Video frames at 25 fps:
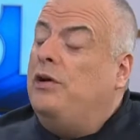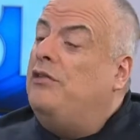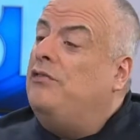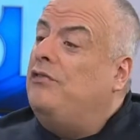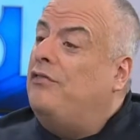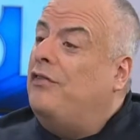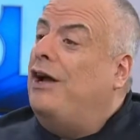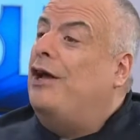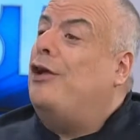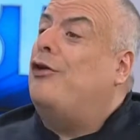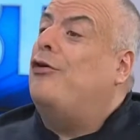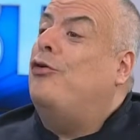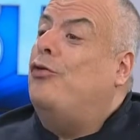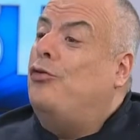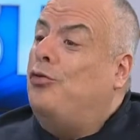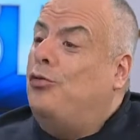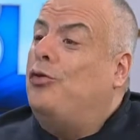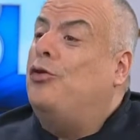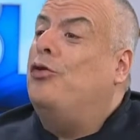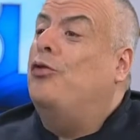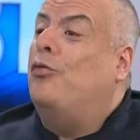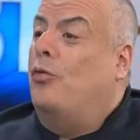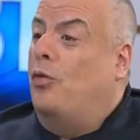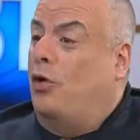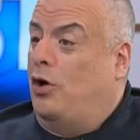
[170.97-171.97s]
invite who
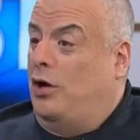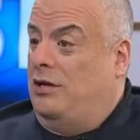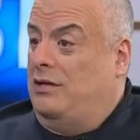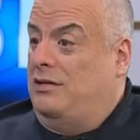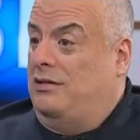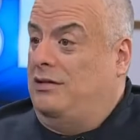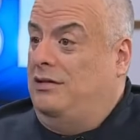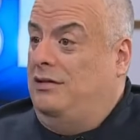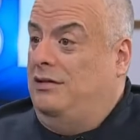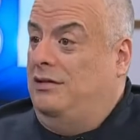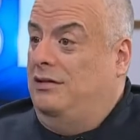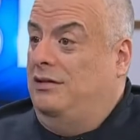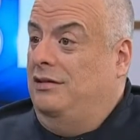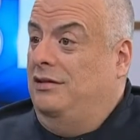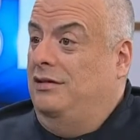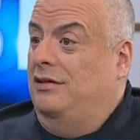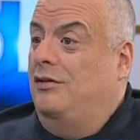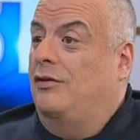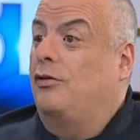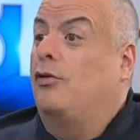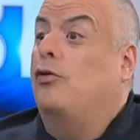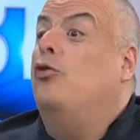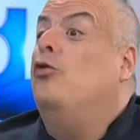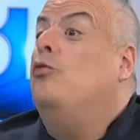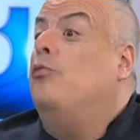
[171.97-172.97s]
you want
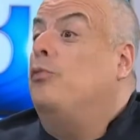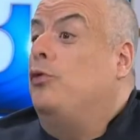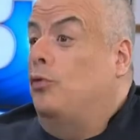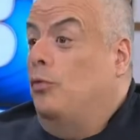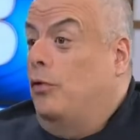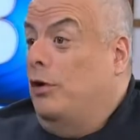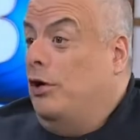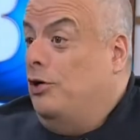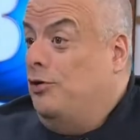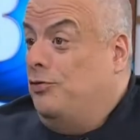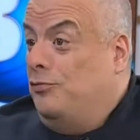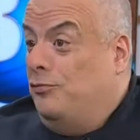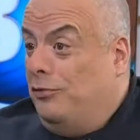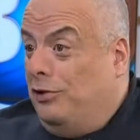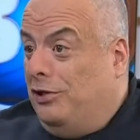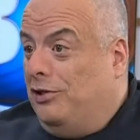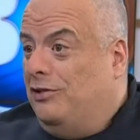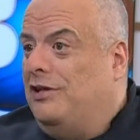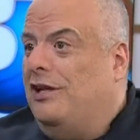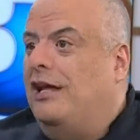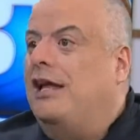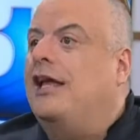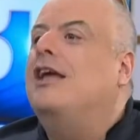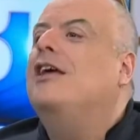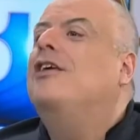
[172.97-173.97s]
or whom you want, I should really
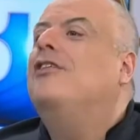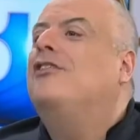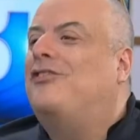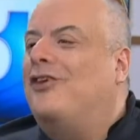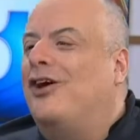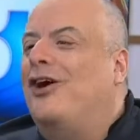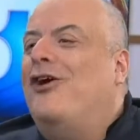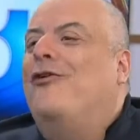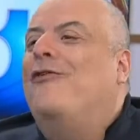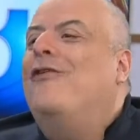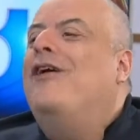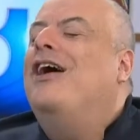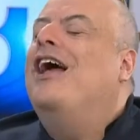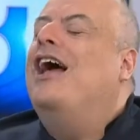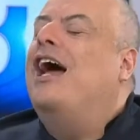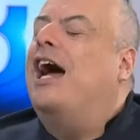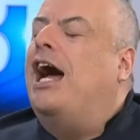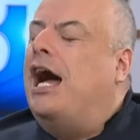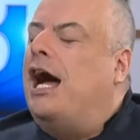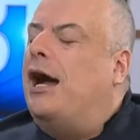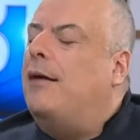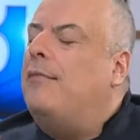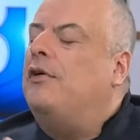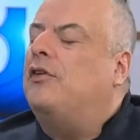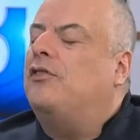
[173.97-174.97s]
say. Mm. So,
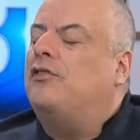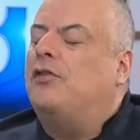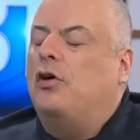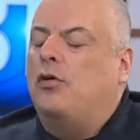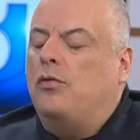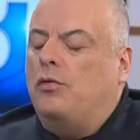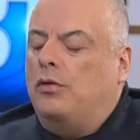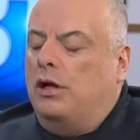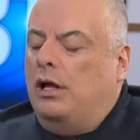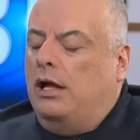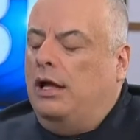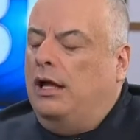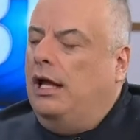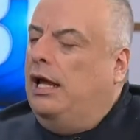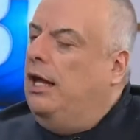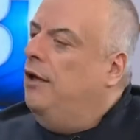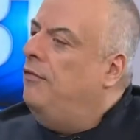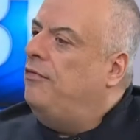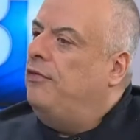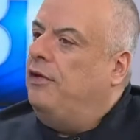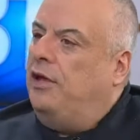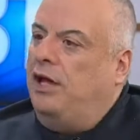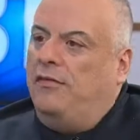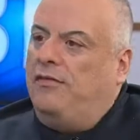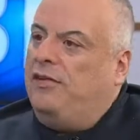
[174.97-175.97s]
um, so
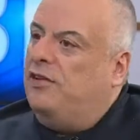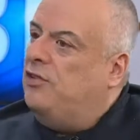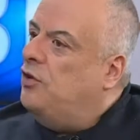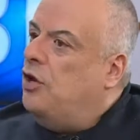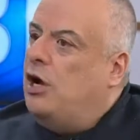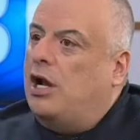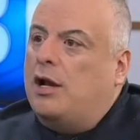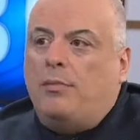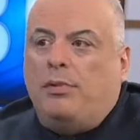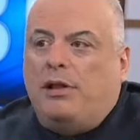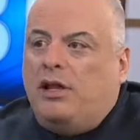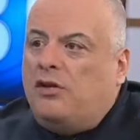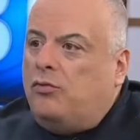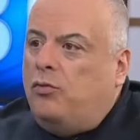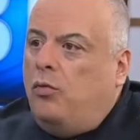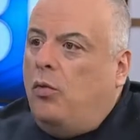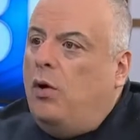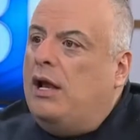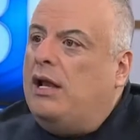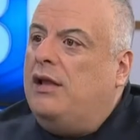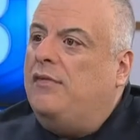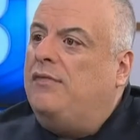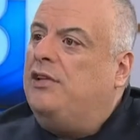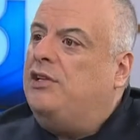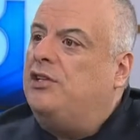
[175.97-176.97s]
if, if it's not a plus
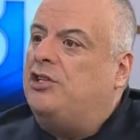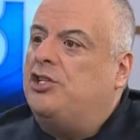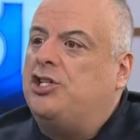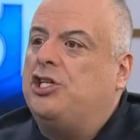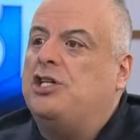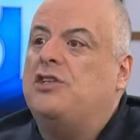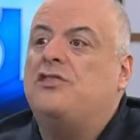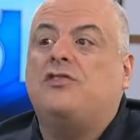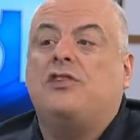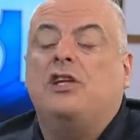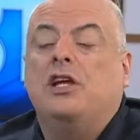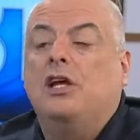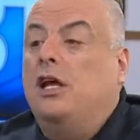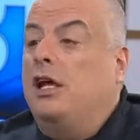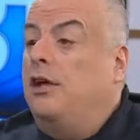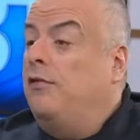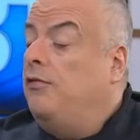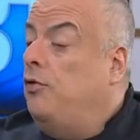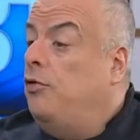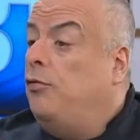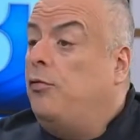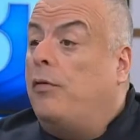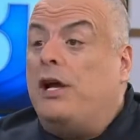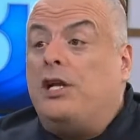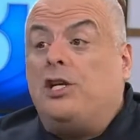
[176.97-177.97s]
one, if it's just,
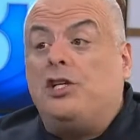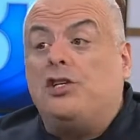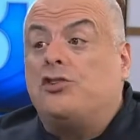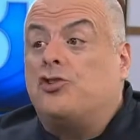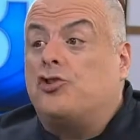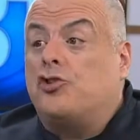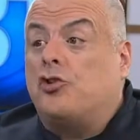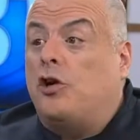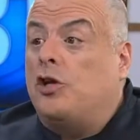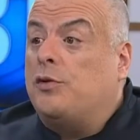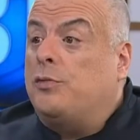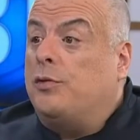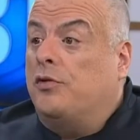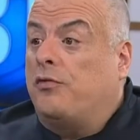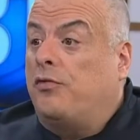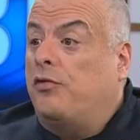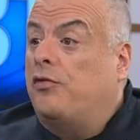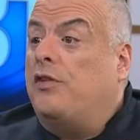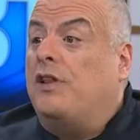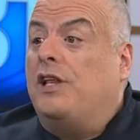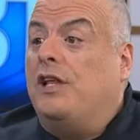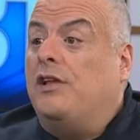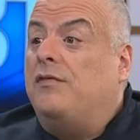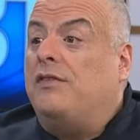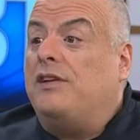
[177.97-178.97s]
if you write just Charles
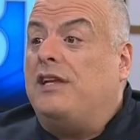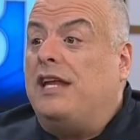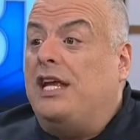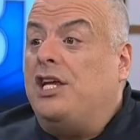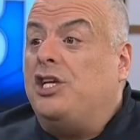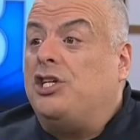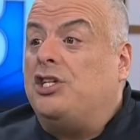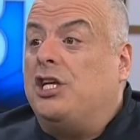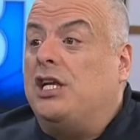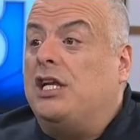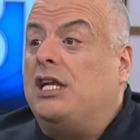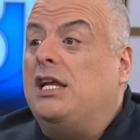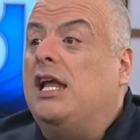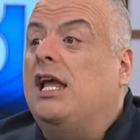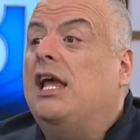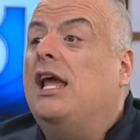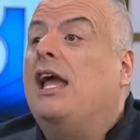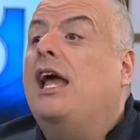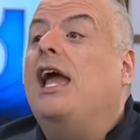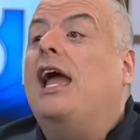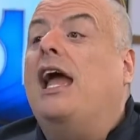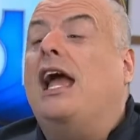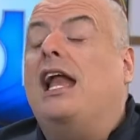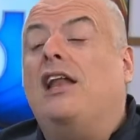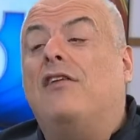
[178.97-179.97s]
Macpherson on the invitation,
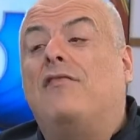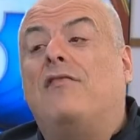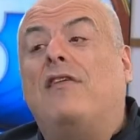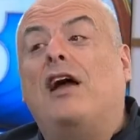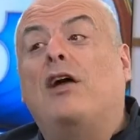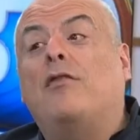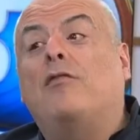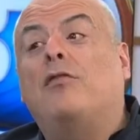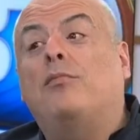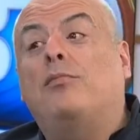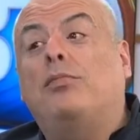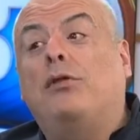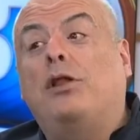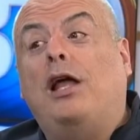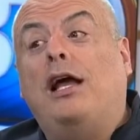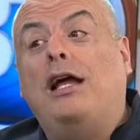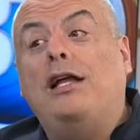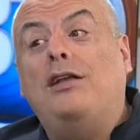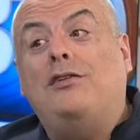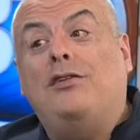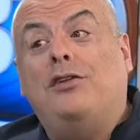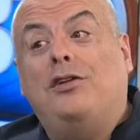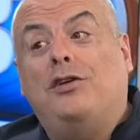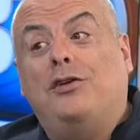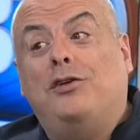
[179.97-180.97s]
and if I
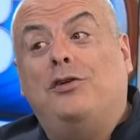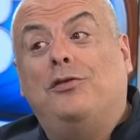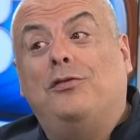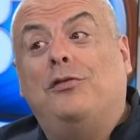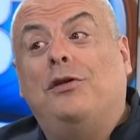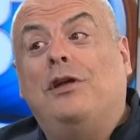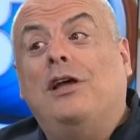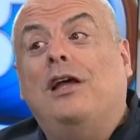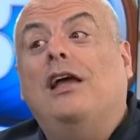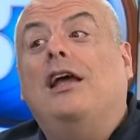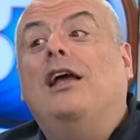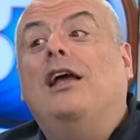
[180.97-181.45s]
reply to you,